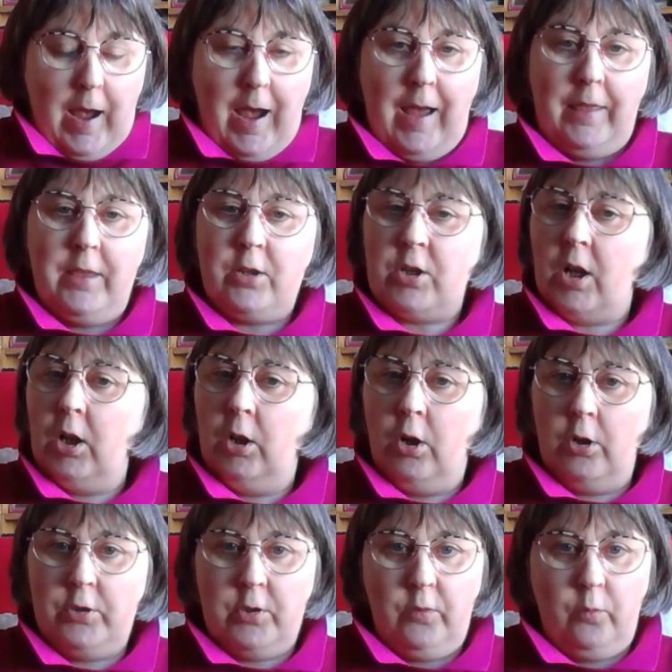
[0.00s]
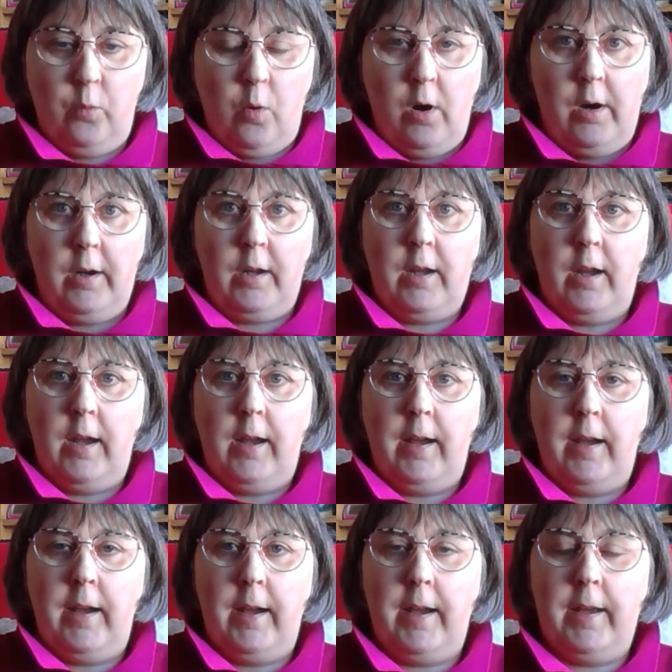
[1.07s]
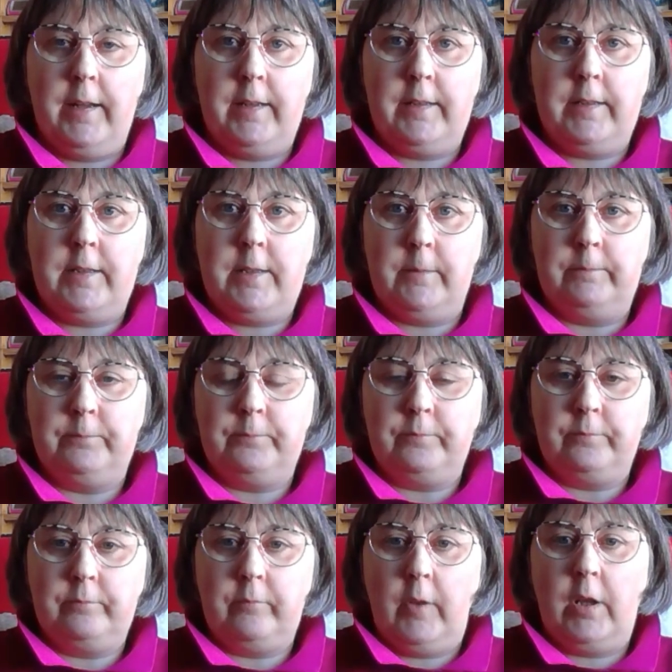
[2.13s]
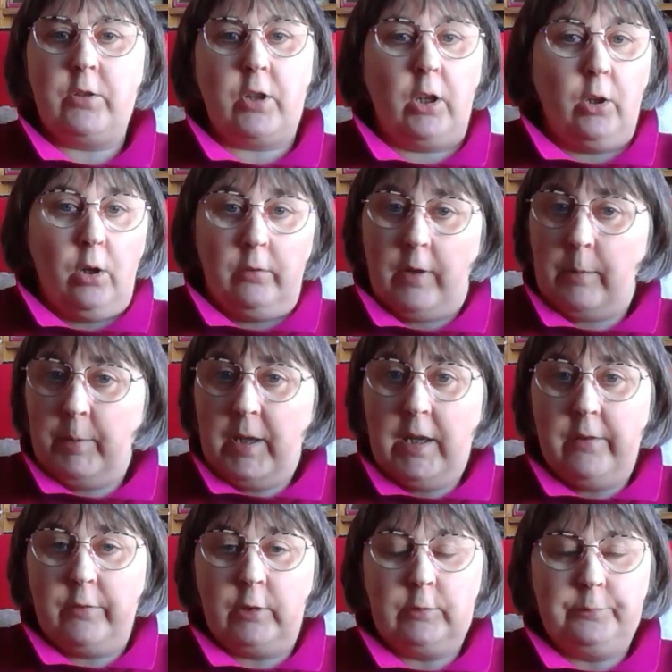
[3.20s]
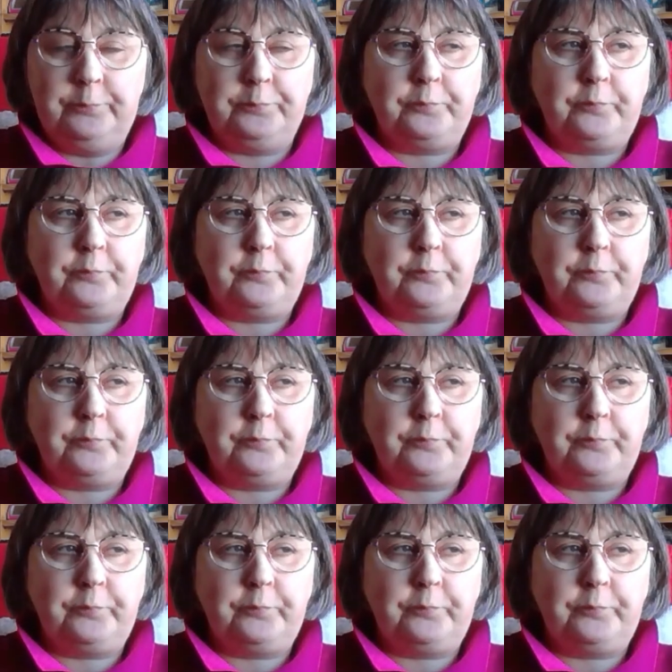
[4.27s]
And there's a lot of work, and there's a lot of upheaval.